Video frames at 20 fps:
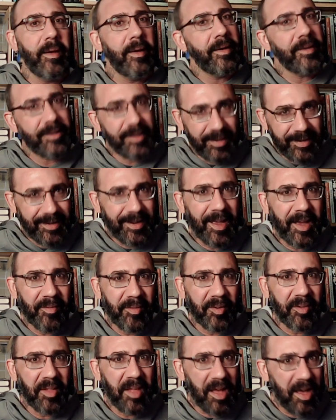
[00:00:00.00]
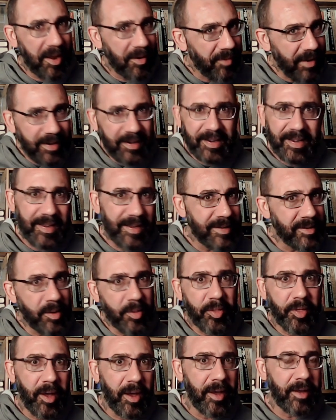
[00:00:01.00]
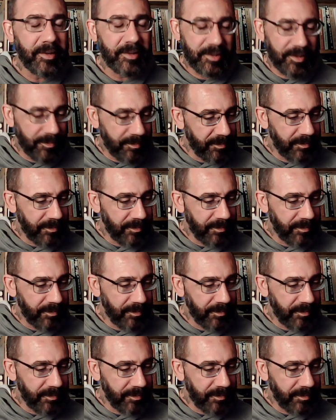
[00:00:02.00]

tend to have a lot of ideas and thoughts.